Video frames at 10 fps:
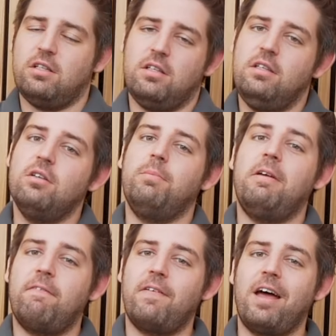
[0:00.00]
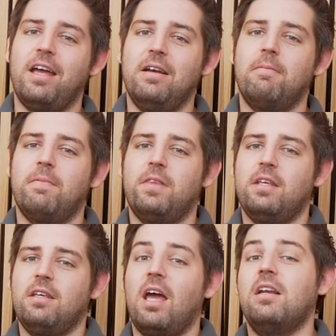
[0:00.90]
you'll be fine.
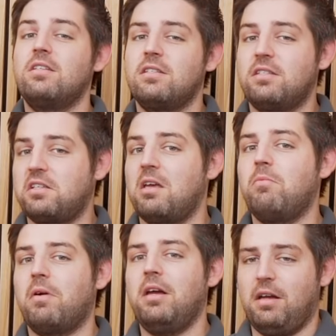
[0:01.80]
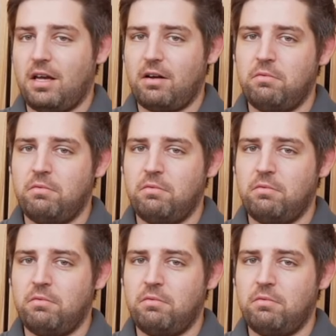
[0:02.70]
And it's the same way